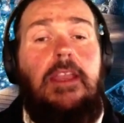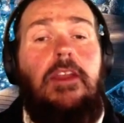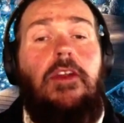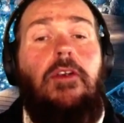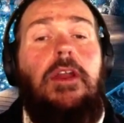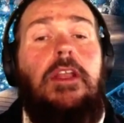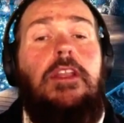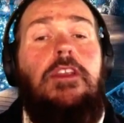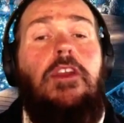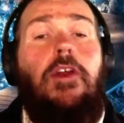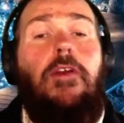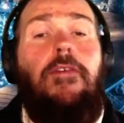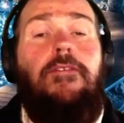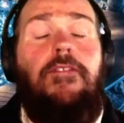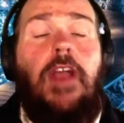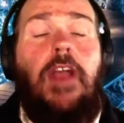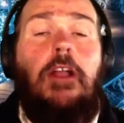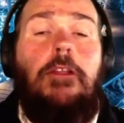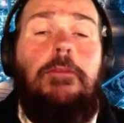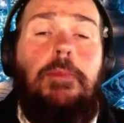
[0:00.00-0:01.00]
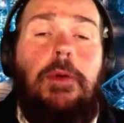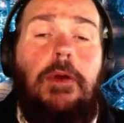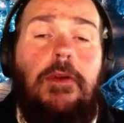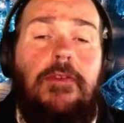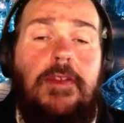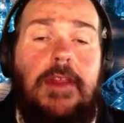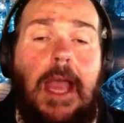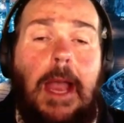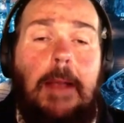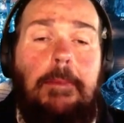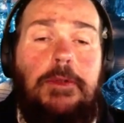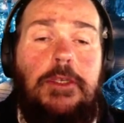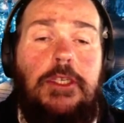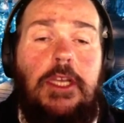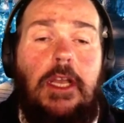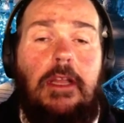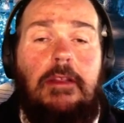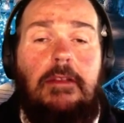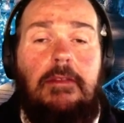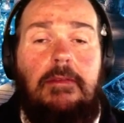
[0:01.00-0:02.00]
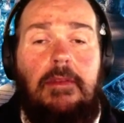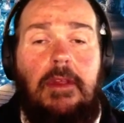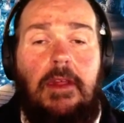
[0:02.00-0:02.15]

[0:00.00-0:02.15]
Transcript: You're in your felt perception.